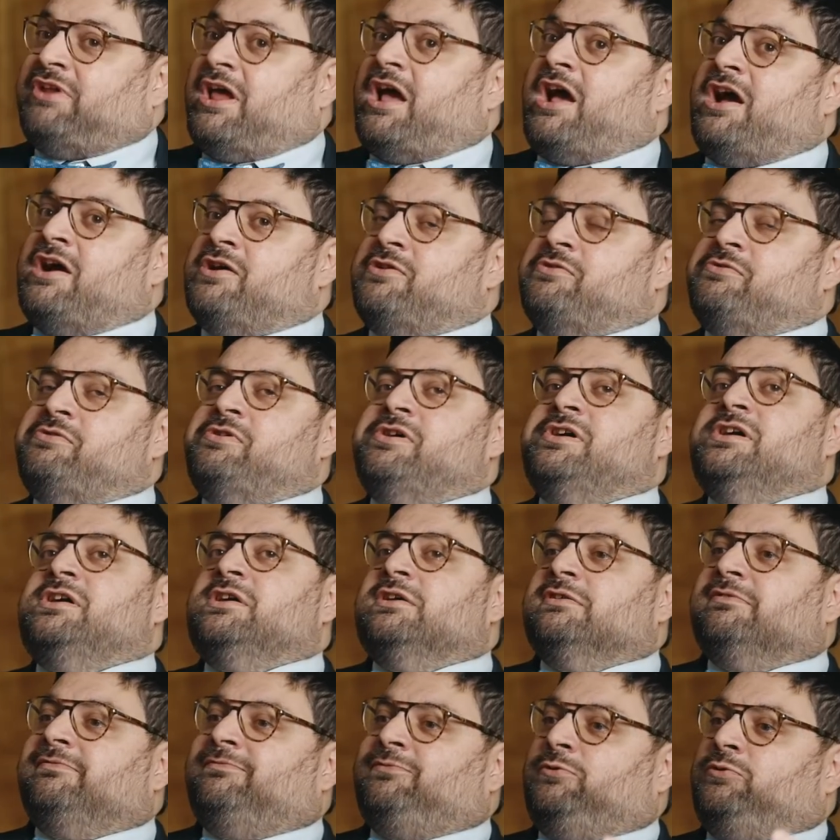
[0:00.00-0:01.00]
now no.
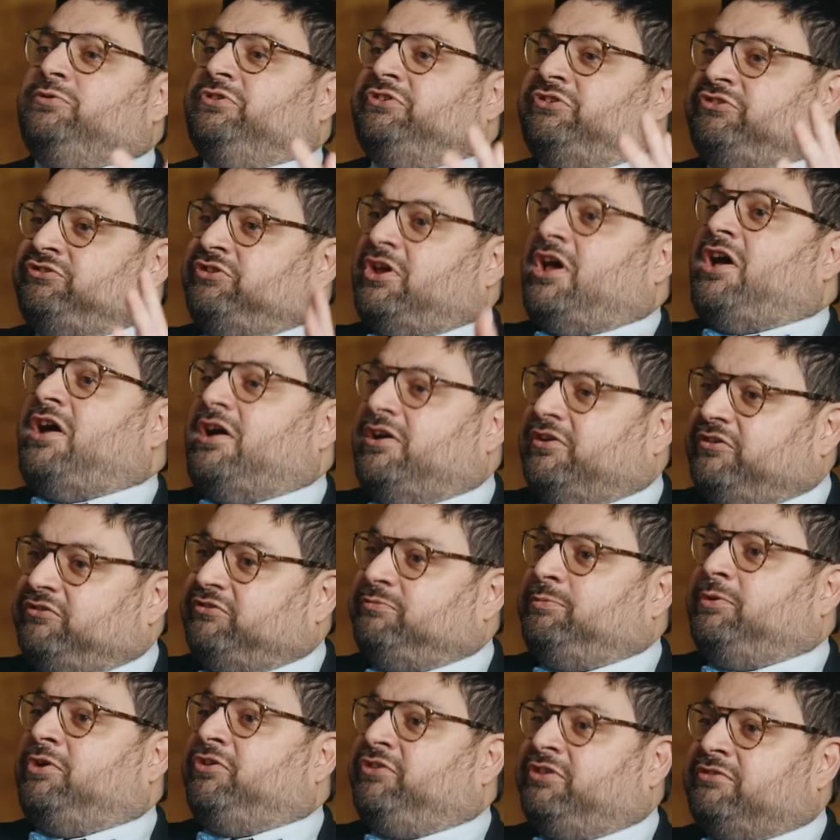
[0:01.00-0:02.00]
for the stars,
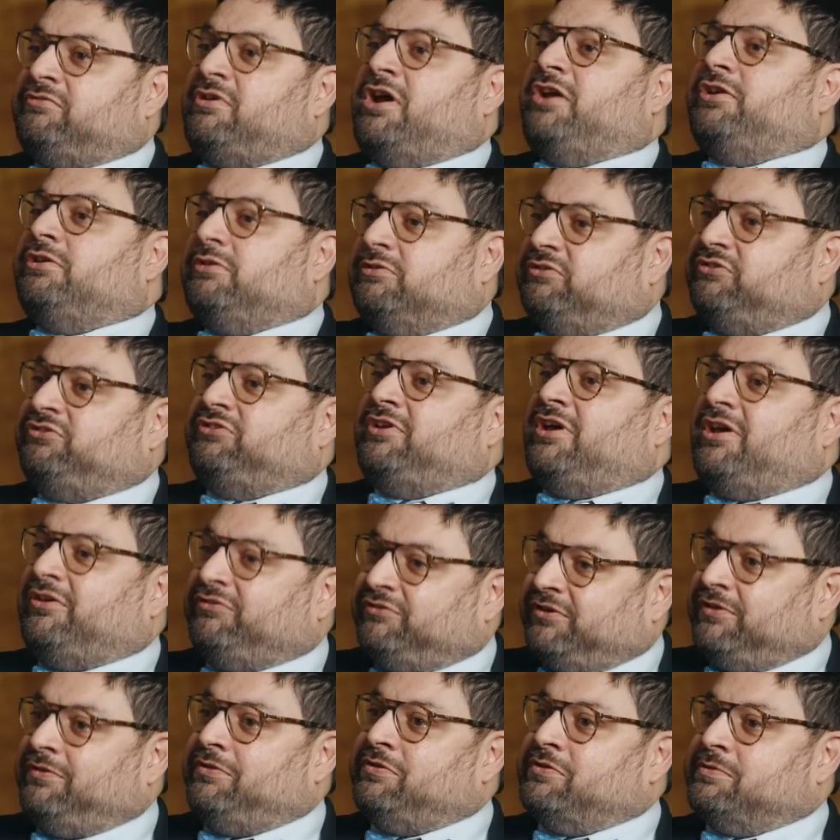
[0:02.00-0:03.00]
because there are no stars
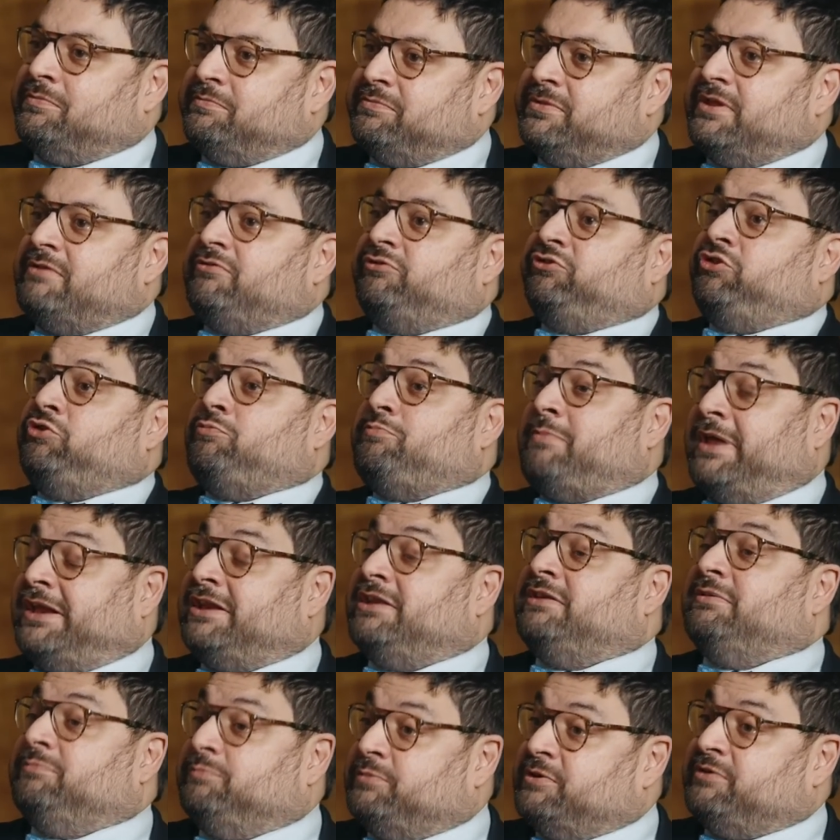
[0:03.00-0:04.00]
in them. There are too
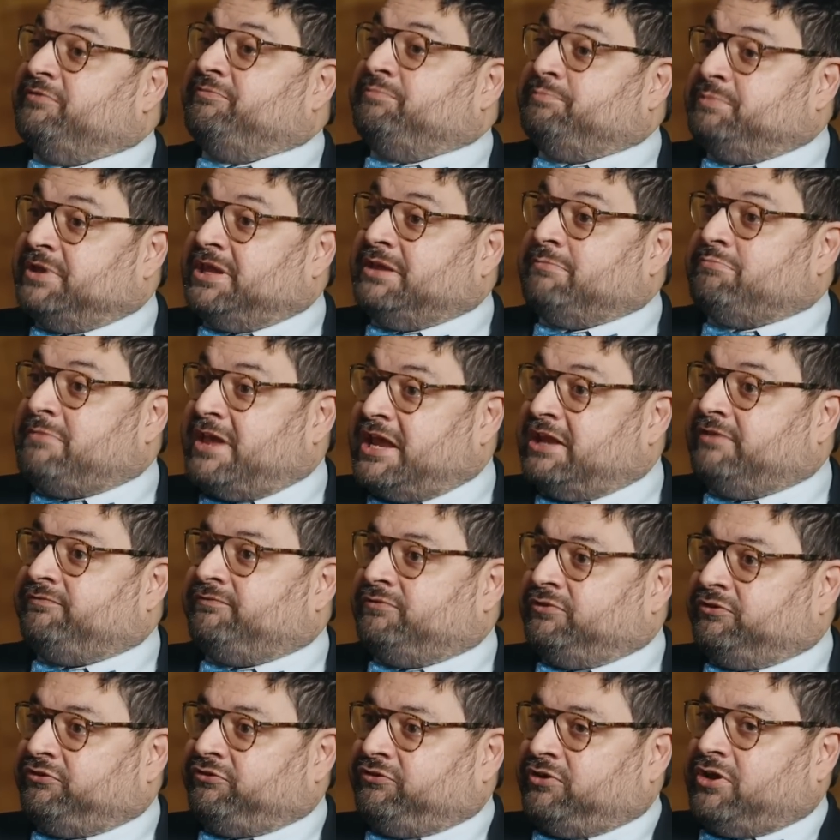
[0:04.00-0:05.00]
many being made
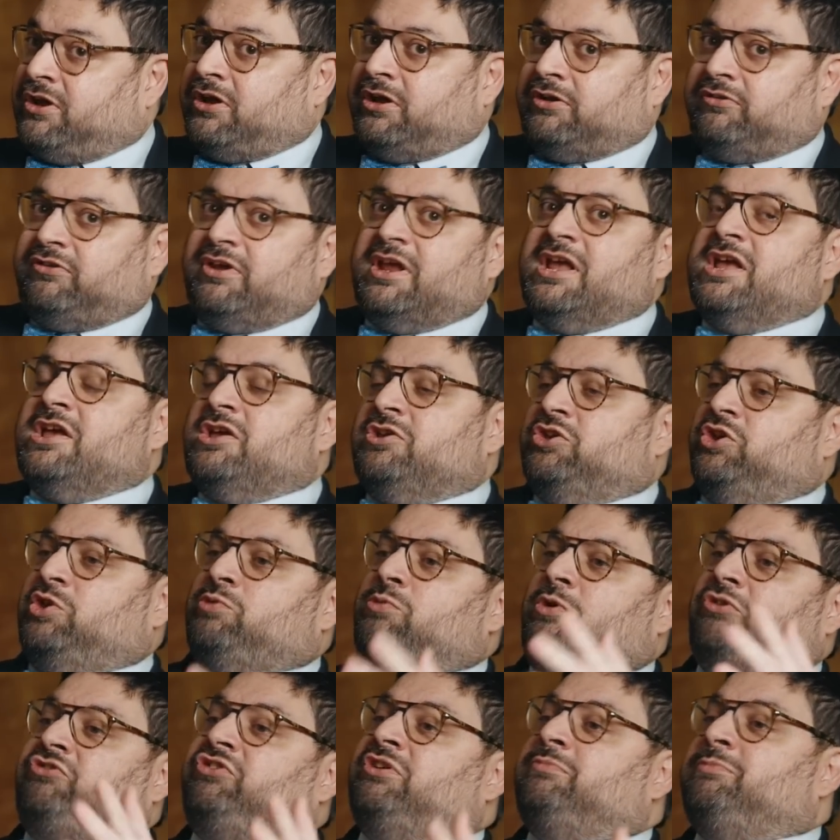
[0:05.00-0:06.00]
for a start. Yeah. You're
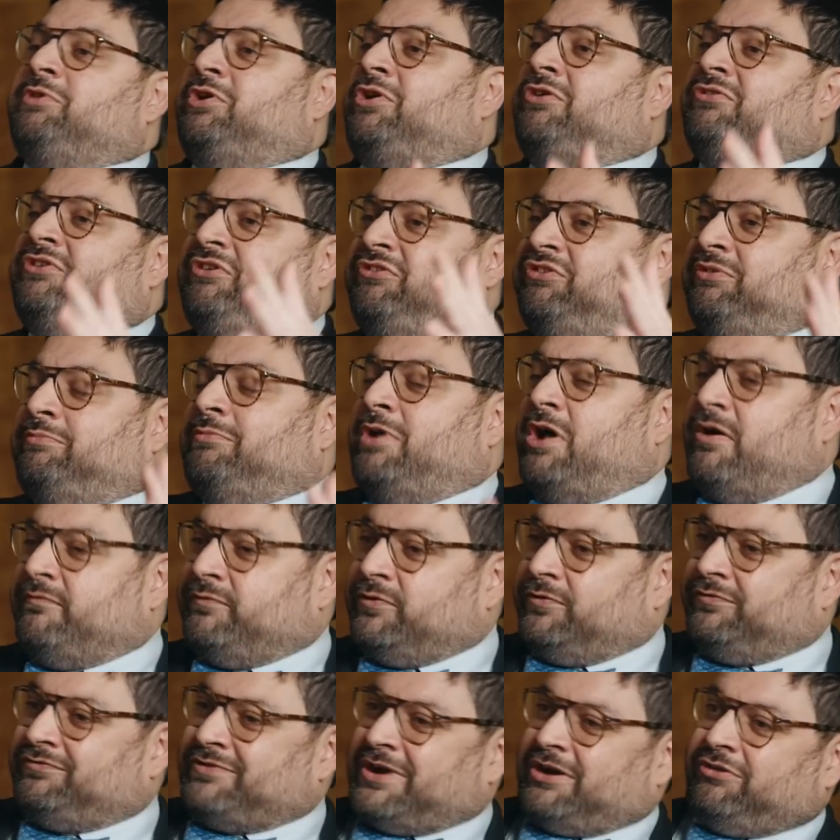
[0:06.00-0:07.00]
watching because it's the
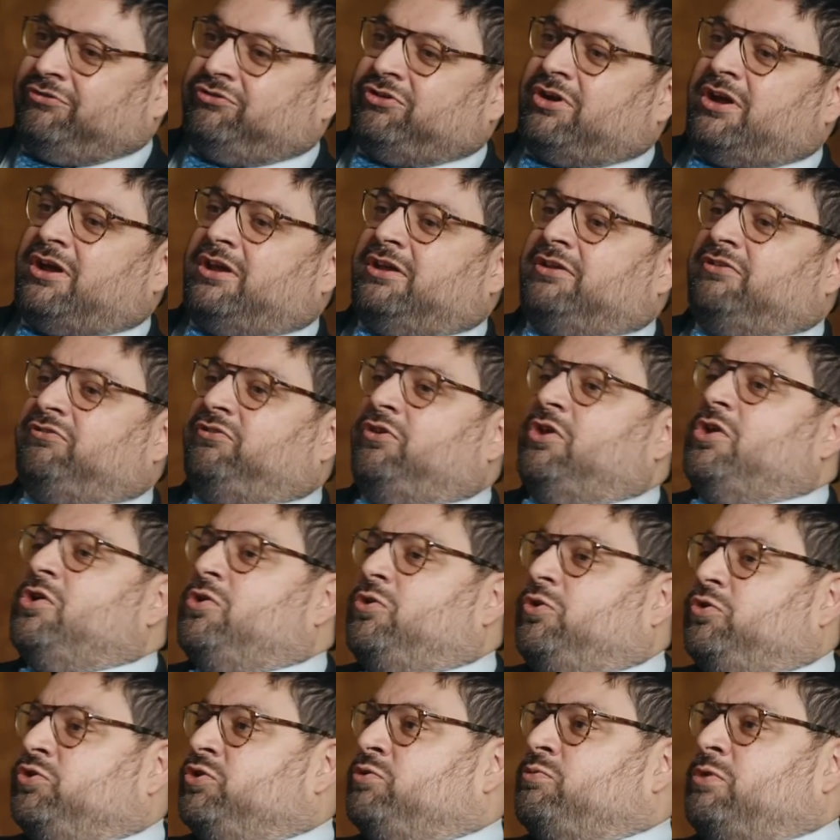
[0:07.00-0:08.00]
Marvel franchise,
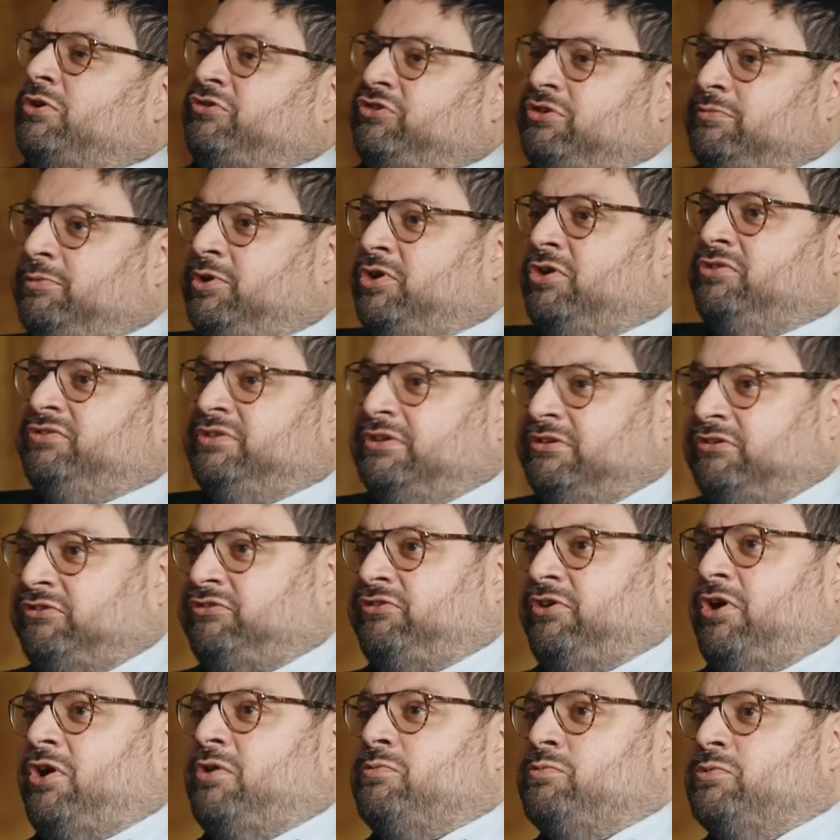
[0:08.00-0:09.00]
or you're watching because it's
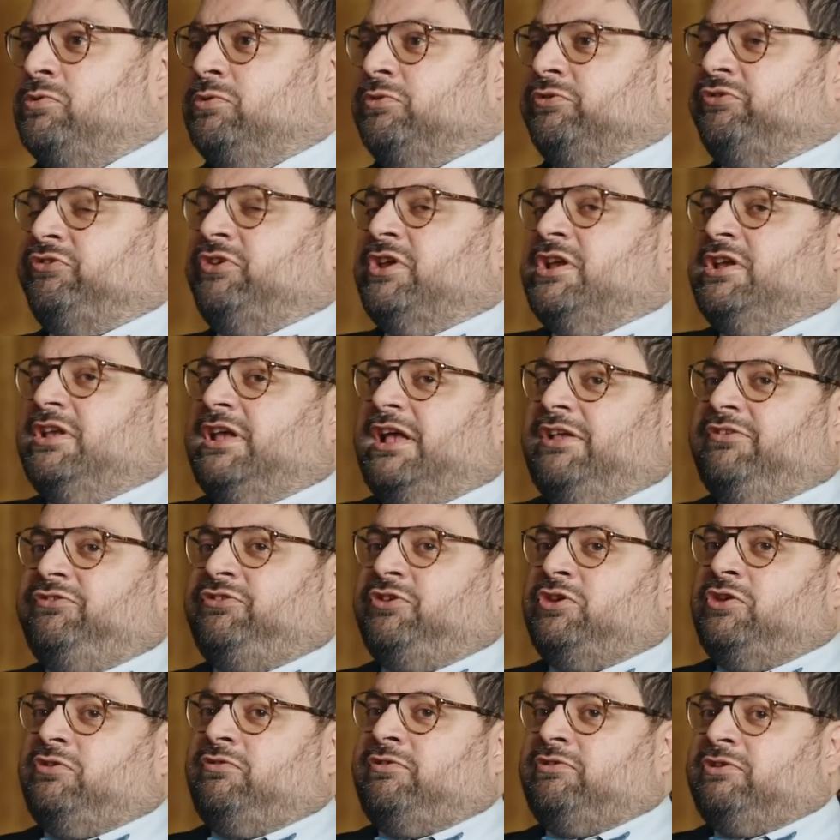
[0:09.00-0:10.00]
Star Wars, and
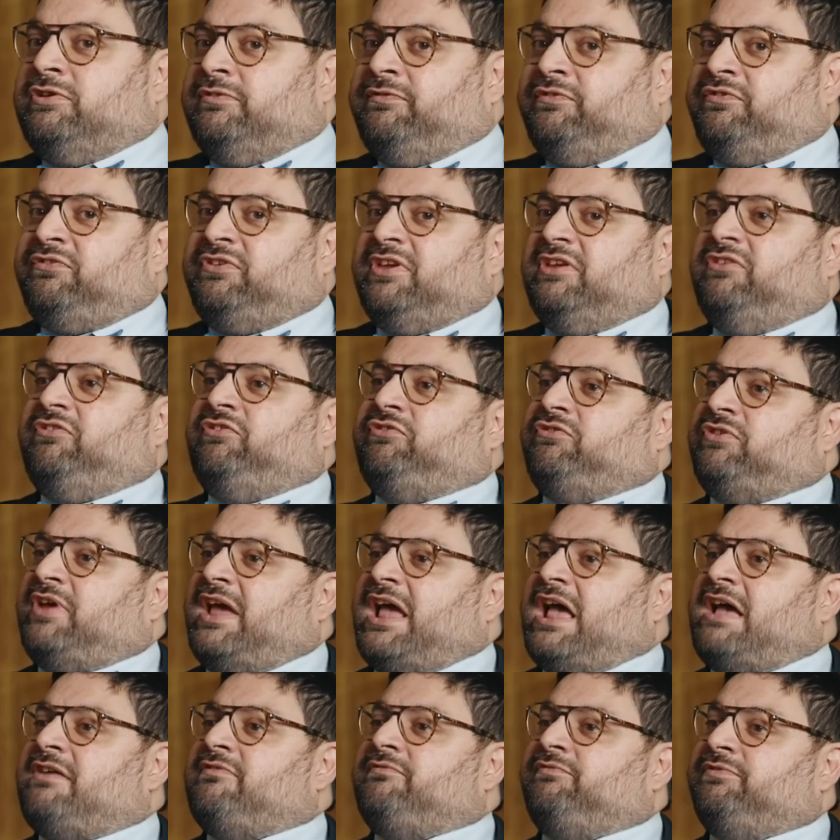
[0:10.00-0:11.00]
so you, you've ceased to
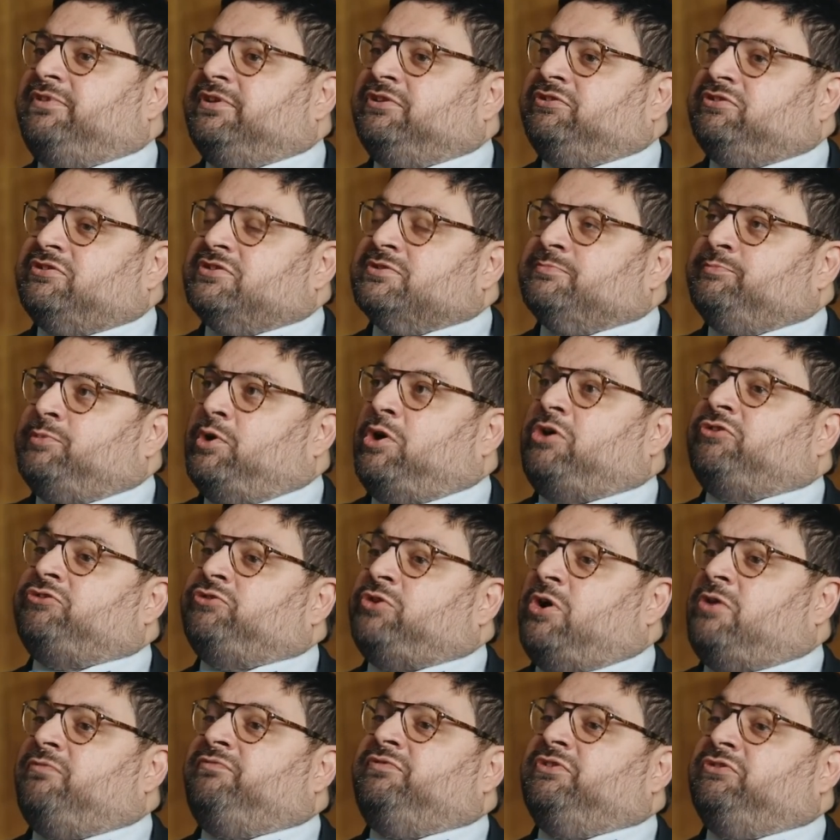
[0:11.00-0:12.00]
have the, the box
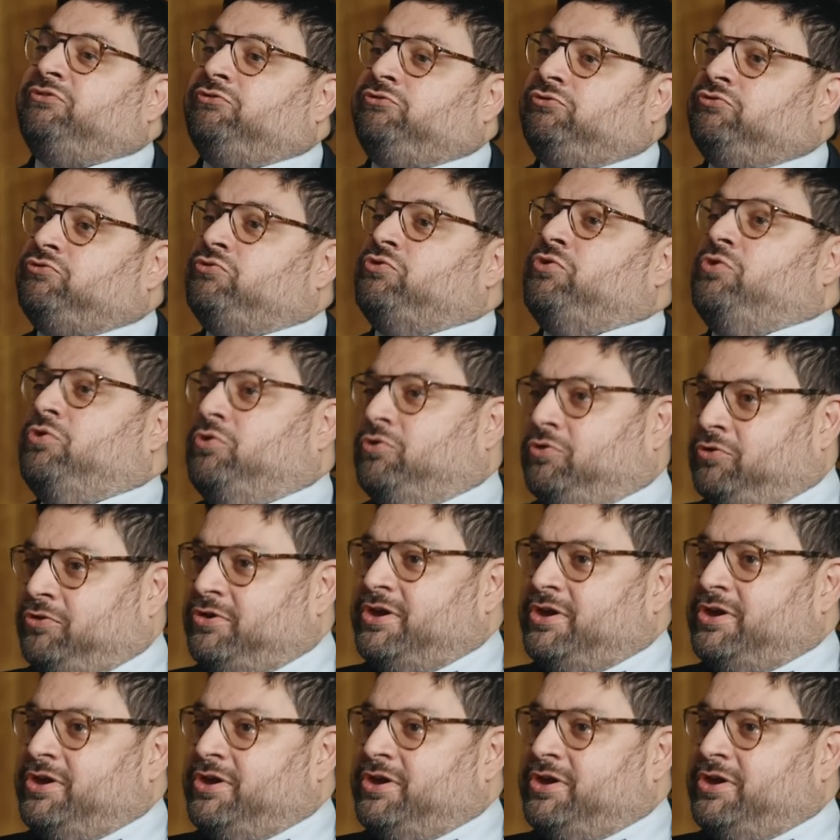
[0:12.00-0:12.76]
office draw